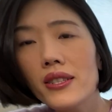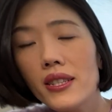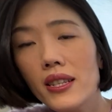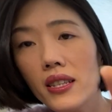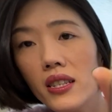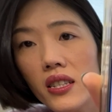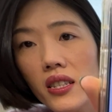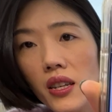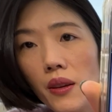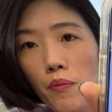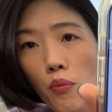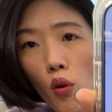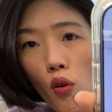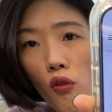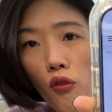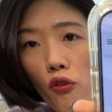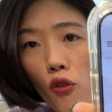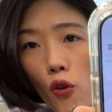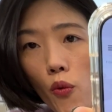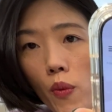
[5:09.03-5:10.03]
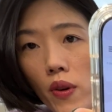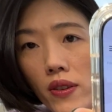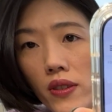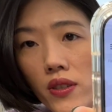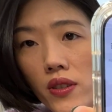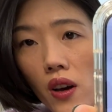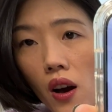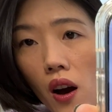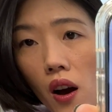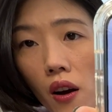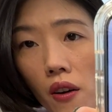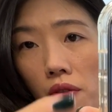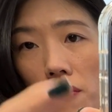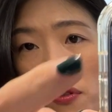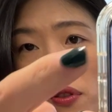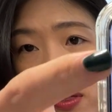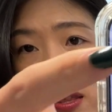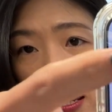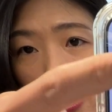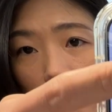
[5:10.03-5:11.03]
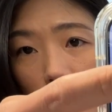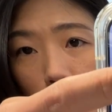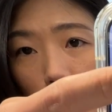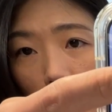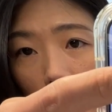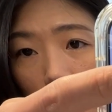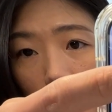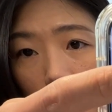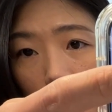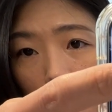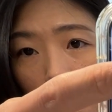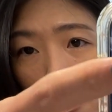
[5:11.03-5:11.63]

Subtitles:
is the performance of this month,